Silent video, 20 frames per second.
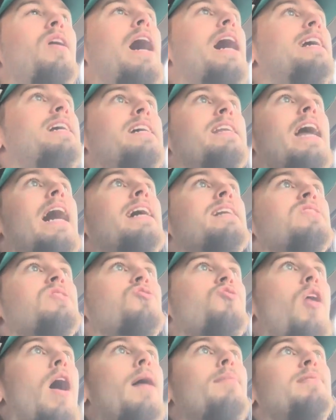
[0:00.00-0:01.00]
I cannot
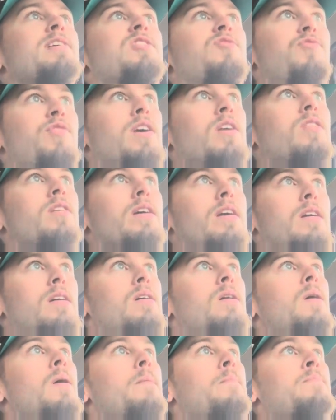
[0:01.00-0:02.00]
describe this
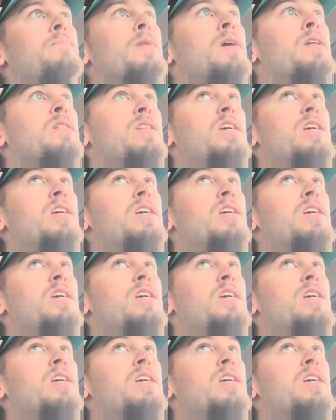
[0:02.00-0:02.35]
feeling.